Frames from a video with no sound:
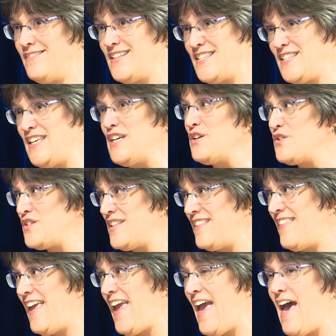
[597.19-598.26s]
the skills
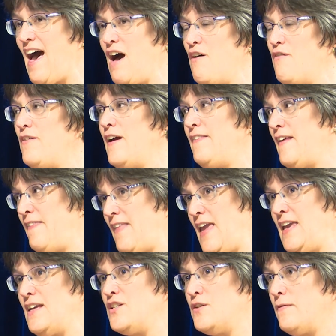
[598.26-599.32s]
that they have and that they
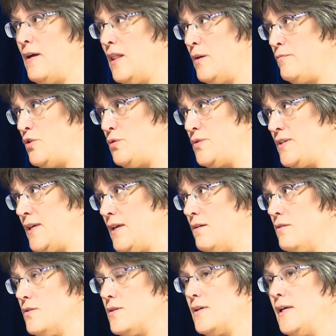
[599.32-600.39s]
can develop new
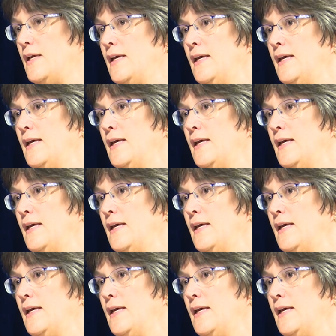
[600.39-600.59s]
skills.